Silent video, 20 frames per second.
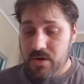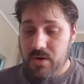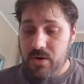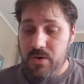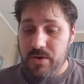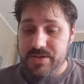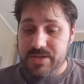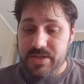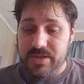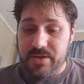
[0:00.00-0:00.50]

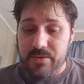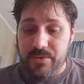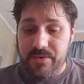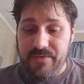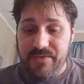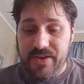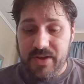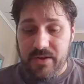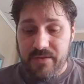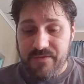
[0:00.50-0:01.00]
Or is it the
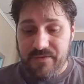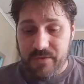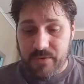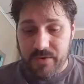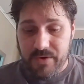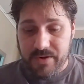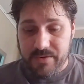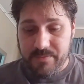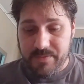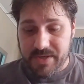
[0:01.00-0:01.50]
Revell
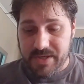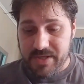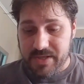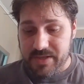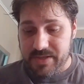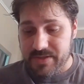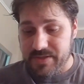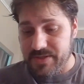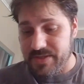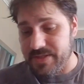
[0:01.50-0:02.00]
Ford?
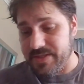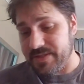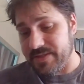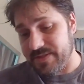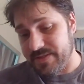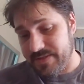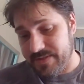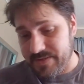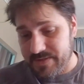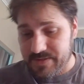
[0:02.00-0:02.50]

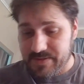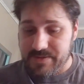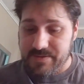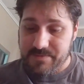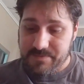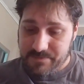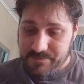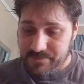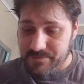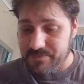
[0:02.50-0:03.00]
Because
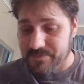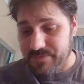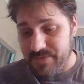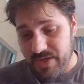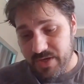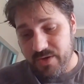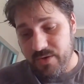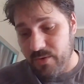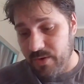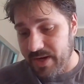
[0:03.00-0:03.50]

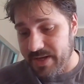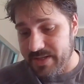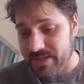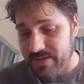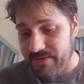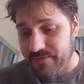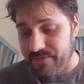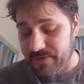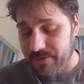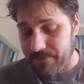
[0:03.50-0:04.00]
they're quite
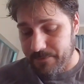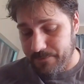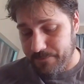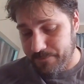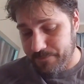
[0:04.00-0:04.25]
different.